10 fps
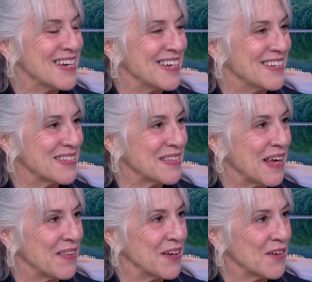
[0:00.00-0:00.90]
is
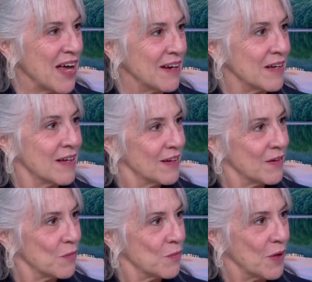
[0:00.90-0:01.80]
that they're not
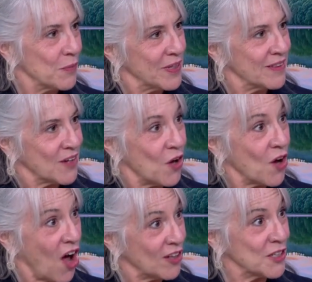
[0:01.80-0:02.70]
what we call
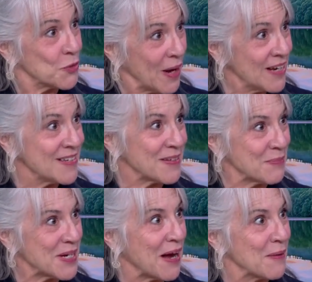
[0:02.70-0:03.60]
college ready
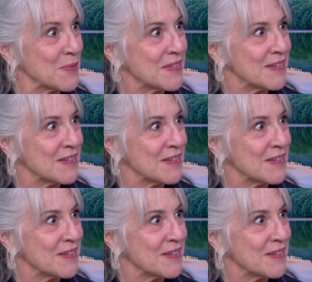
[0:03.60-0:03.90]
sometimes.